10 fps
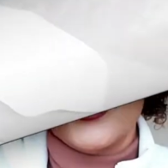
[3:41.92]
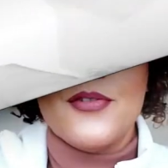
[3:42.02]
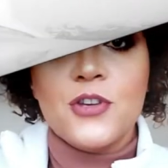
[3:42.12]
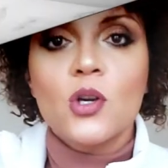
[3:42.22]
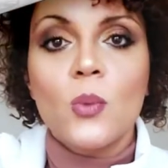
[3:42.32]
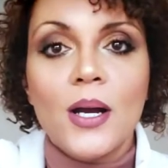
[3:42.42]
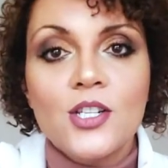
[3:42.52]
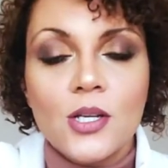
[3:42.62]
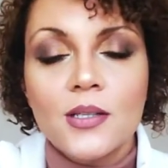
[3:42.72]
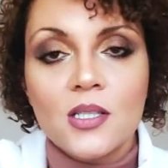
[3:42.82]
If you're
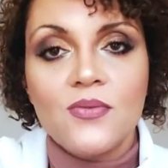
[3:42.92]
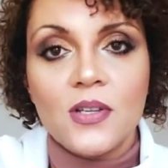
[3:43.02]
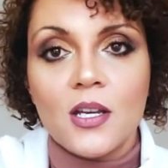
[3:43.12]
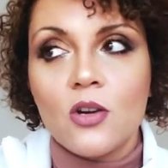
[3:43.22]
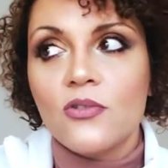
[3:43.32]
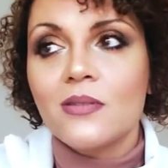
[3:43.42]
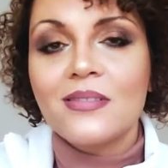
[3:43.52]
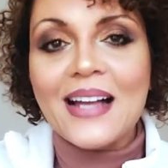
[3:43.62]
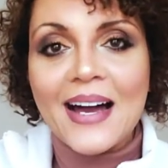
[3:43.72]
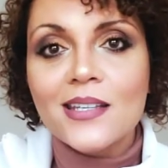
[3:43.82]
watching this video, the
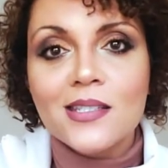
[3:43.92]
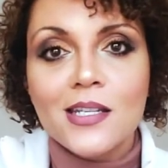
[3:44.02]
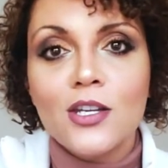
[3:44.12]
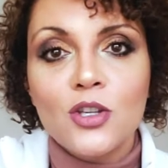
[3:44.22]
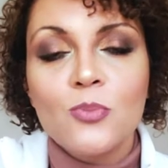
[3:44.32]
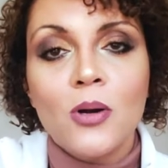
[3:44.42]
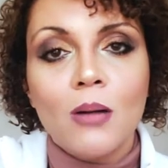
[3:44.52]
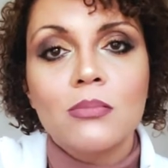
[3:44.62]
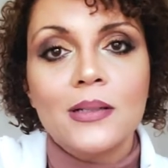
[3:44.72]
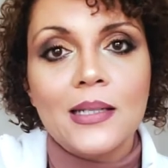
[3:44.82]
last thing you
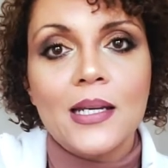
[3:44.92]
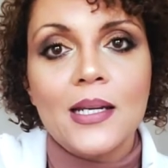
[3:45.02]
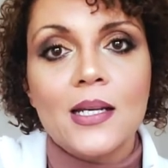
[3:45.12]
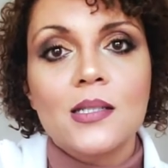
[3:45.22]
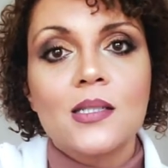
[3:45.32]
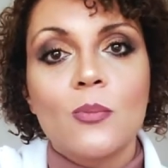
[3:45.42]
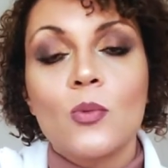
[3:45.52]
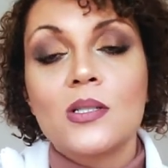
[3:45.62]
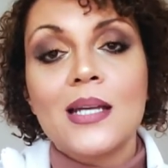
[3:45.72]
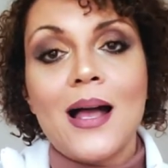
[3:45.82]
probably need is
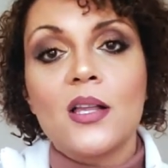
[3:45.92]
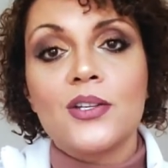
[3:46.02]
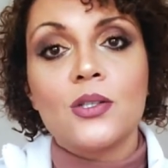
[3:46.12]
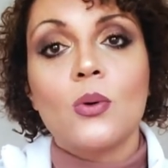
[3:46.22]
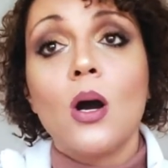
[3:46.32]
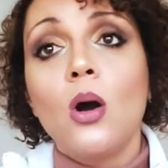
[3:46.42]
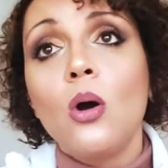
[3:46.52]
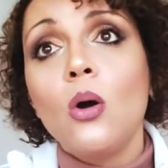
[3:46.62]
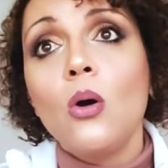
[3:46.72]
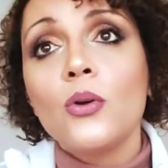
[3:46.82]
someone telling you,
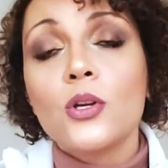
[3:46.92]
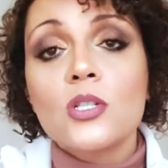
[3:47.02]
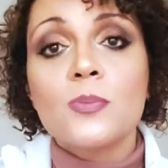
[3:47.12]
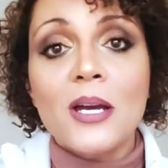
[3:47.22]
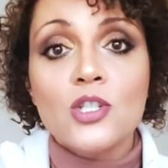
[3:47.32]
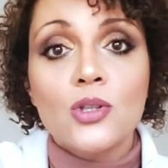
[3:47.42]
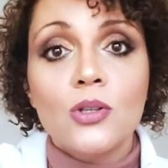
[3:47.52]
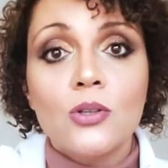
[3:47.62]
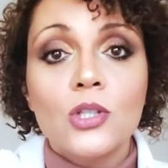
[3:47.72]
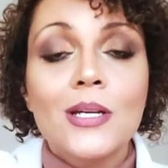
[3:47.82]
oh, you're
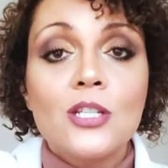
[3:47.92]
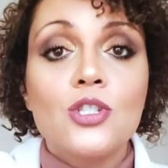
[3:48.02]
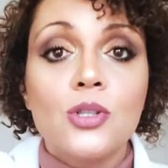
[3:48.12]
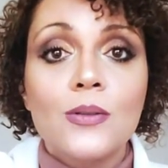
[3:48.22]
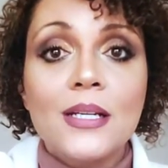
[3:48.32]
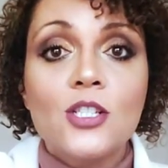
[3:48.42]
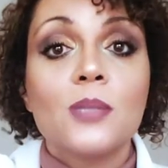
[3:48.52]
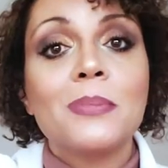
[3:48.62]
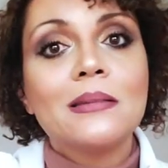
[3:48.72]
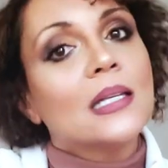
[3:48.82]
special, you can do it,
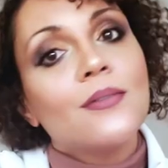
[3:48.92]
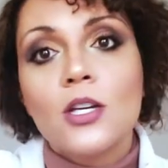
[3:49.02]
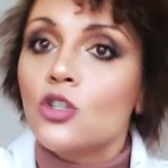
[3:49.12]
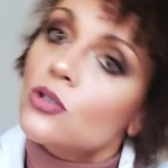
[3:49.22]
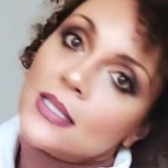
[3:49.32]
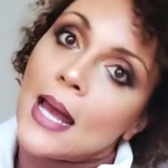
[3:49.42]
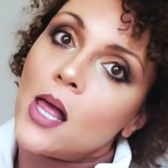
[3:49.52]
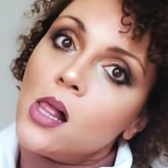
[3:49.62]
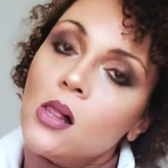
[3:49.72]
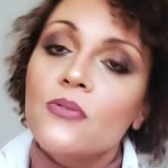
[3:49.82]
just believe in
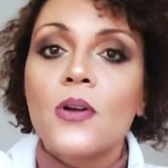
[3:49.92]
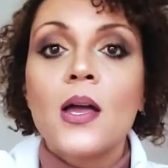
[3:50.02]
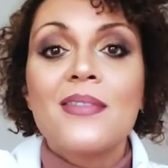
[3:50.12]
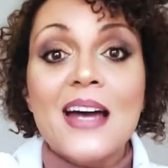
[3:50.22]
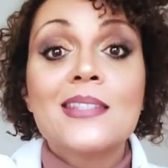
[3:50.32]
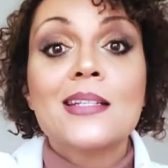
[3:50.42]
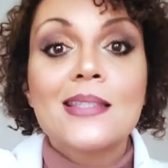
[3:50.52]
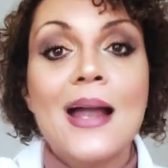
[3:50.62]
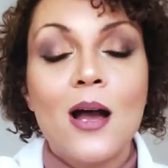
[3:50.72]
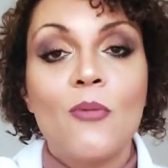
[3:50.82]
yourself. That's
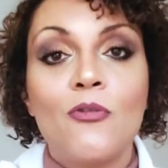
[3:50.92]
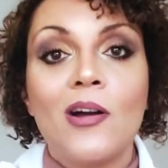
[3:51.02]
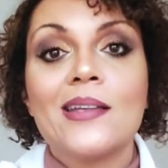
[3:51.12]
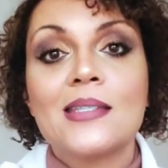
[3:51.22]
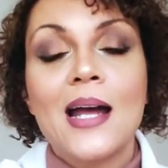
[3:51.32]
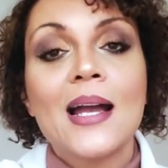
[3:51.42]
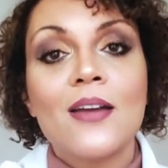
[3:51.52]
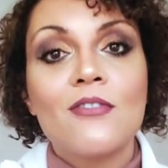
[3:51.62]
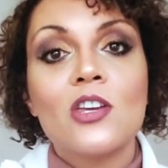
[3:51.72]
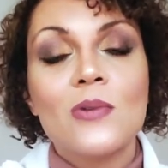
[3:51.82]
not helpful. It's not
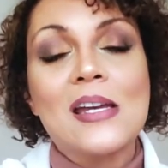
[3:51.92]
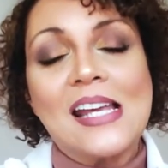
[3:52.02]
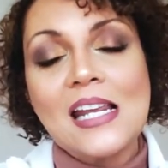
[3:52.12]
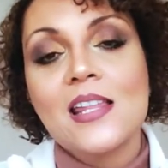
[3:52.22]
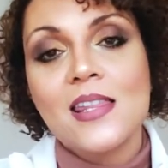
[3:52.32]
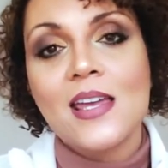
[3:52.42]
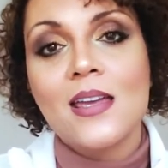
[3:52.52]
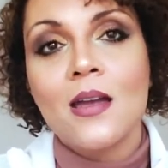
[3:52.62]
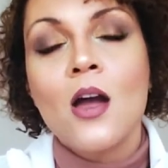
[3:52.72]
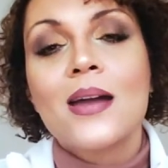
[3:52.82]
giving you
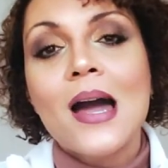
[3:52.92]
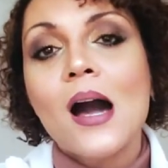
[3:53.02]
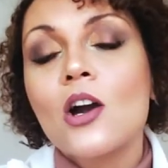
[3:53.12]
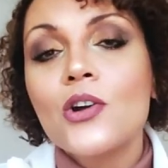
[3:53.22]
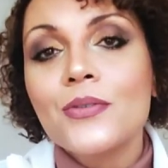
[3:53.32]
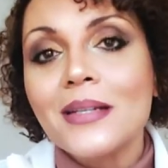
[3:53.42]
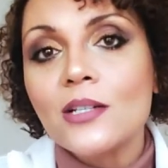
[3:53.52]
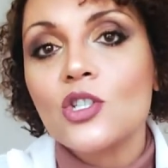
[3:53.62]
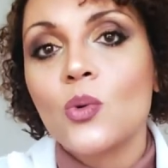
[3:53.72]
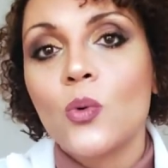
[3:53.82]
anything
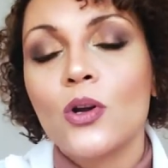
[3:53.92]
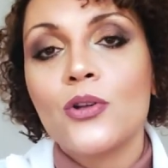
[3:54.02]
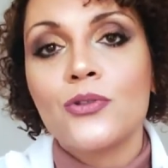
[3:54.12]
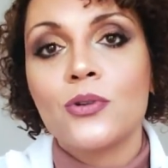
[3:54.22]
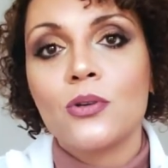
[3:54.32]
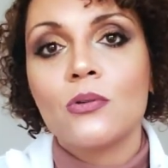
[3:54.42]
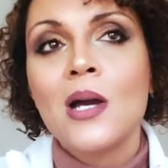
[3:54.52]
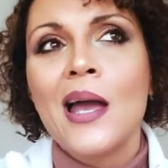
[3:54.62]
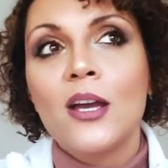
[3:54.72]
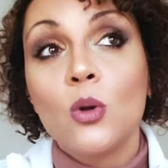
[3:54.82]
concrete to work
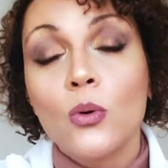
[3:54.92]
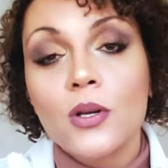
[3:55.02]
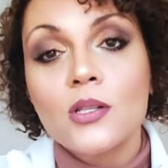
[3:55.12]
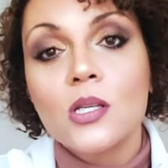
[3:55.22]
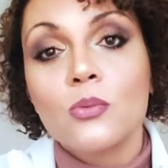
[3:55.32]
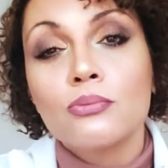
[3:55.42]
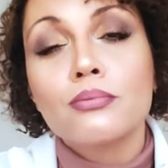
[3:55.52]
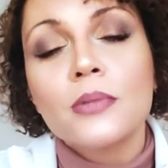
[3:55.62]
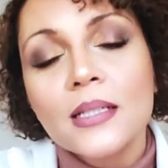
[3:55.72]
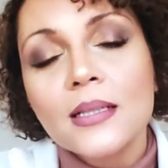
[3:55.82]
through in order to
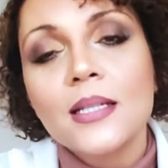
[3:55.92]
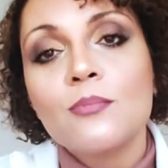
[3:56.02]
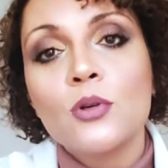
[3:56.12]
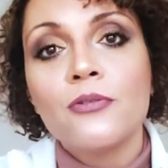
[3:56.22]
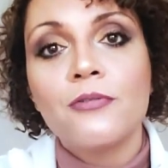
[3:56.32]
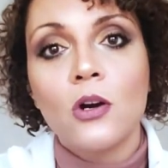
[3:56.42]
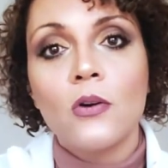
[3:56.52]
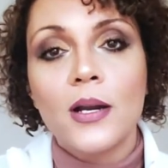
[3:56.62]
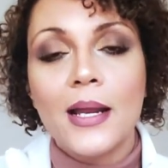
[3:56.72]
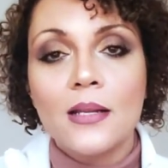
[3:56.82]
really move
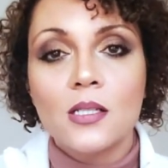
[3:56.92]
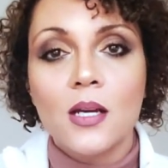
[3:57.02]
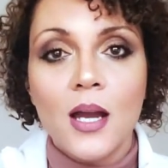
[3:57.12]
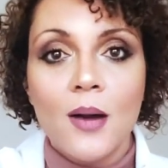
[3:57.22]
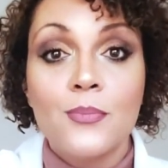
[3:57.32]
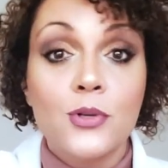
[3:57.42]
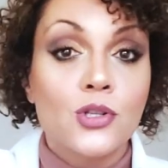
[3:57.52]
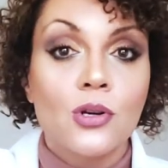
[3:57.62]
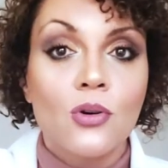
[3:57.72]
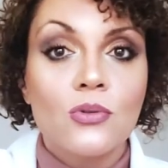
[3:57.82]
forward and to
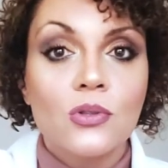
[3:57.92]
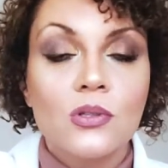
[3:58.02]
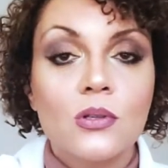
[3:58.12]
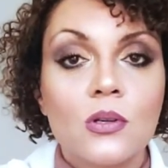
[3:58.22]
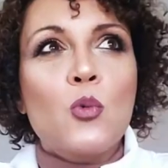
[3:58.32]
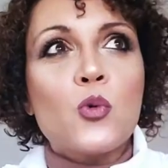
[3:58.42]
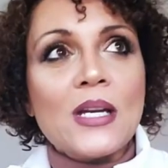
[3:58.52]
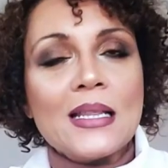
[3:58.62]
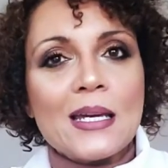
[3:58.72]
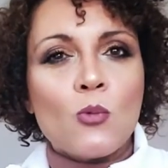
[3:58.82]
accomplish your goals.
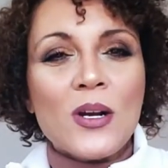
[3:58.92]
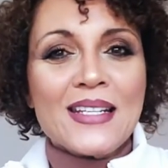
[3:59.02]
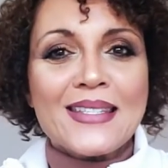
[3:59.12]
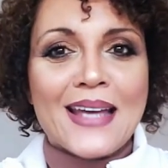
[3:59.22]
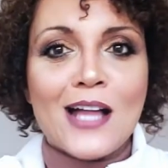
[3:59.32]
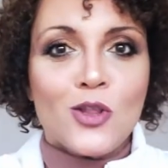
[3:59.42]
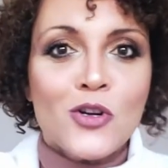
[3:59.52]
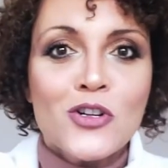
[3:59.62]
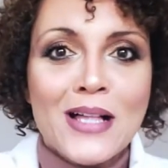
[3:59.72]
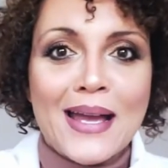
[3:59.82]
Really, what does that
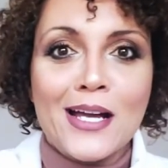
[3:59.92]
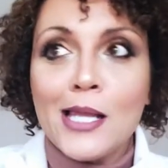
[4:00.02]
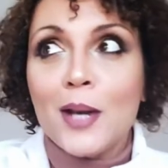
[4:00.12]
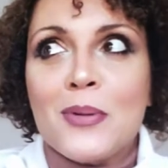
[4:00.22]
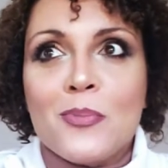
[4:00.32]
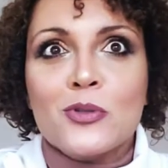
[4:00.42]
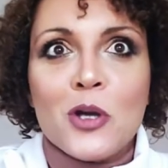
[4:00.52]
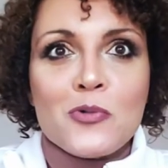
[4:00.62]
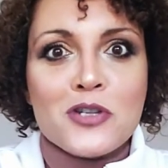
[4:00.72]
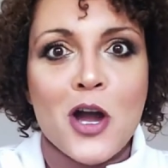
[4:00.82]
look like? people
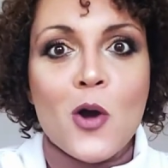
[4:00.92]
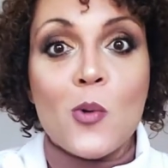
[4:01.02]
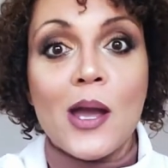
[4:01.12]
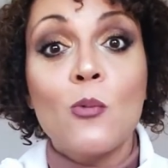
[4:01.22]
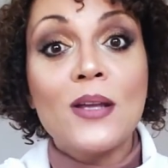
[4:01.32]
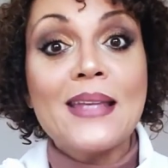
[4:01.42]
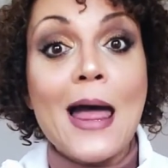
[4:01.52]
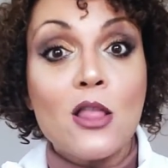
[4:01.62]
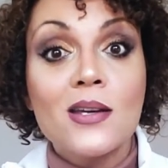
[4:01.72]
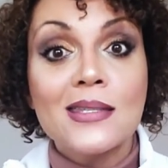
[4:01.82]
don't know. And what
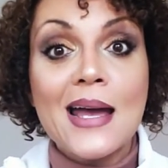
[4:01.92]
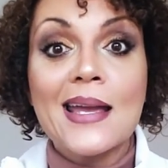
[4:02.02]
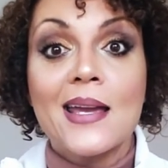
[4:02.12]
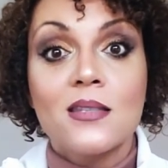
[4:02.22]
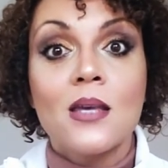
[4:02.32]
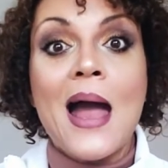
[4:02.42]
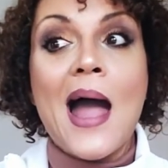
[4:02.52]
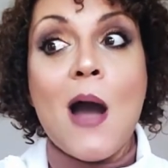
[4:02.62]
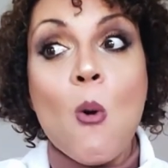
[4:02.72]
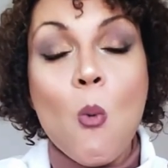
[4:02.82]
that looks like is
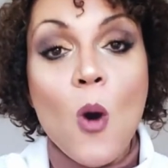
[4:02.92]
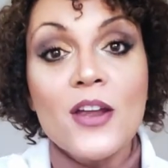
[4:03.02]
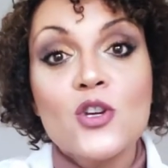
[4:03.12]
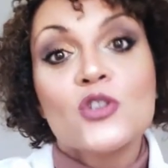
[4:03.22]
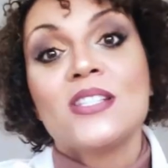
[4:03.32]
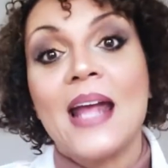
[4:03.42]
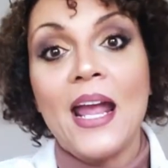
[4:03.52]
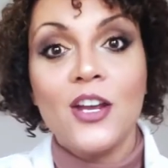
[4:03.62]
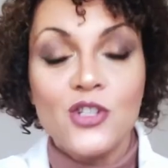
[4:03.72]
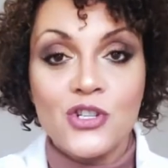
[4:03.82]
what you're
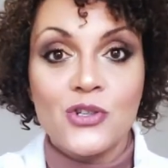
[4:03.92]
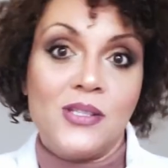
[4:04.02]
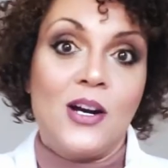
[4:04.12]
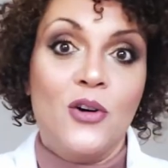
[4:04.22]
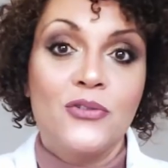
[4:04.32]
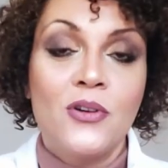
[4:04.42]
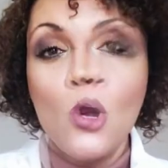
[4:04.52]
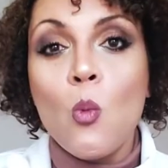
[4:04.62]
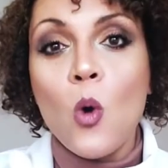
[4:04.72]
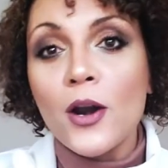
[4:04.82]
saying to yourself.
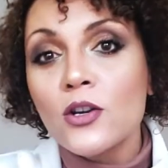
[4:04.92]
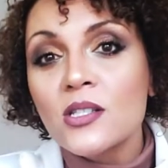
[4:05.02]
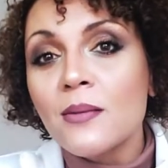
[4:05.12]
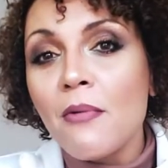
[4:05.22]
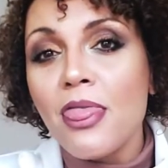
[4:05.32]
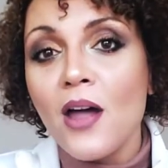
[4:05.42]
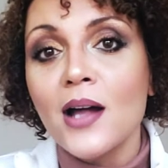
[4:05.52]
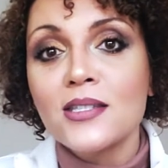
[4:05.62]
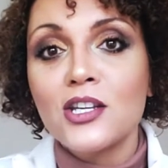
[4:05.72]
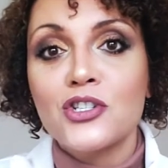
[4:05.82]
What are some
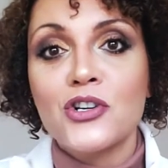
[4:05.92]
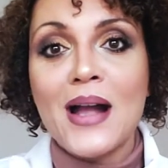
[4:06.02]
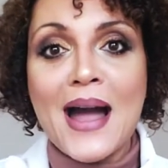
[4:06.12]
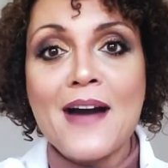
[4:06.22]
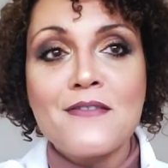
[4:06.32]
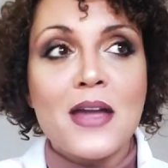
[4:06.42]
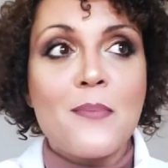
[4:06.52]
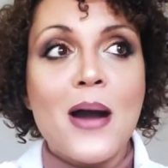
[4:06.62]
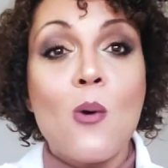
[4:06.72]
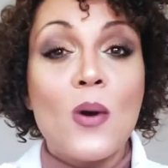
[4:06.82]
thoughts that you're having
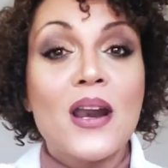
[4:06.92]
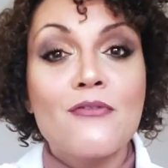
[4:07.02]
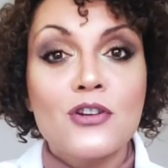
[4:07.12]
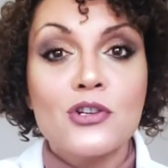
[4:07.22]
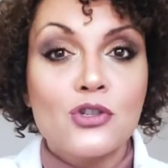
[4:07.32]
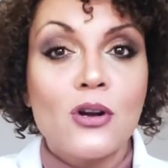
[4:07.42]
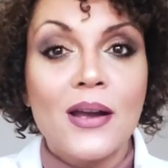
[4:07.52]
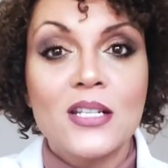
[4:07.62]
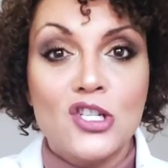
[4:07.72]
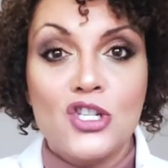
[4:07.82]
about whatever you're
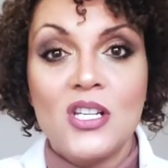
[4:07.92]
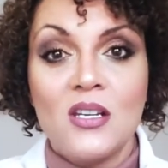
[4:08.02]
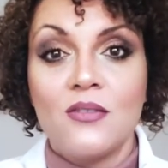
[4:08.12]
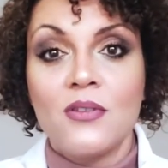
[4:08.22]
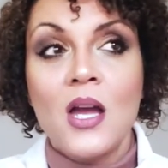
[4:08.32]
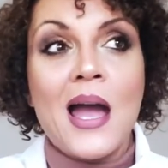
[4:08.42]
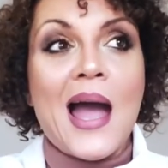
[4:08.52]
trying to achieve?